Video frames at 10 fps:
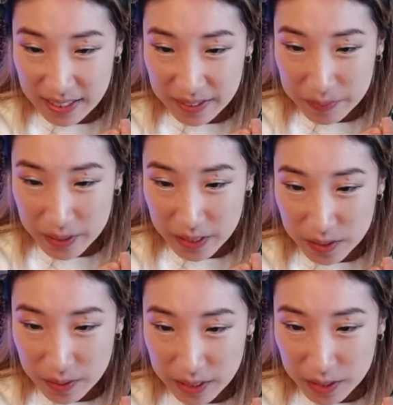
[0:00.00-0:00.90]
I'm busy
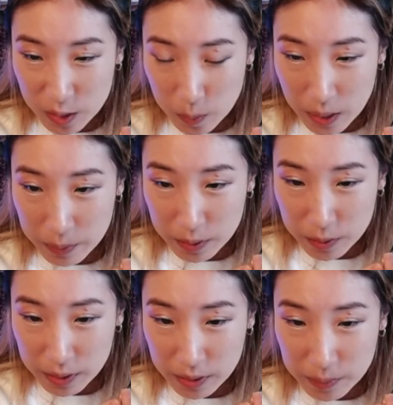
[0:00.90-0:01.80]
so I can just pop in
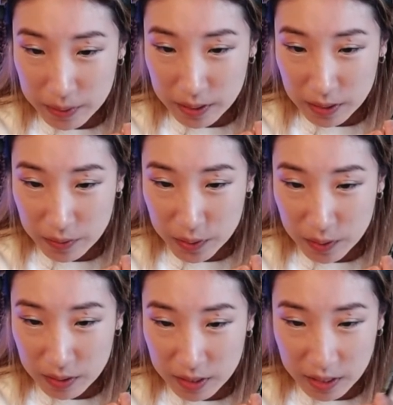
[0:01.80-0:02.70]
quickly, but I love
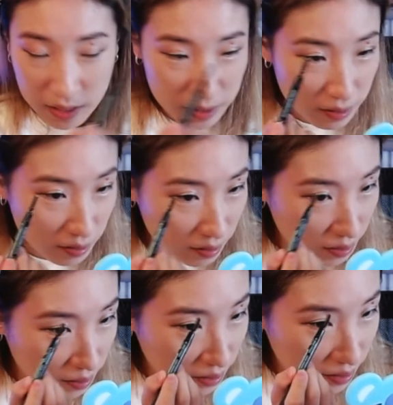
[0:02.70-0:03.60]
you, auntie.
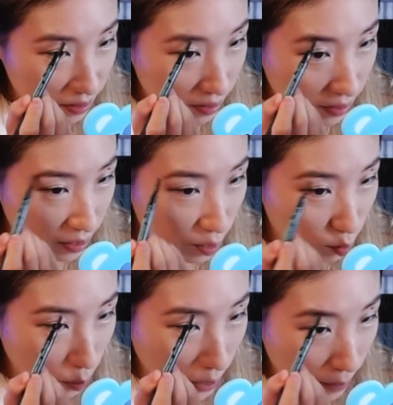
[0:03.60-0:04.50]
Oh, thanks
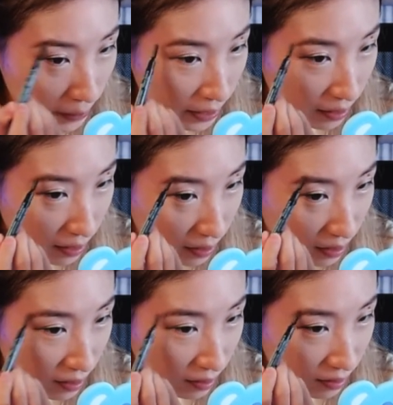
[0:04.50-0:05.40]
for popping
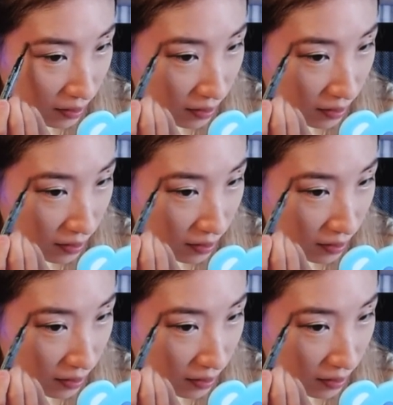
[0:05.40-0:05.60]
in.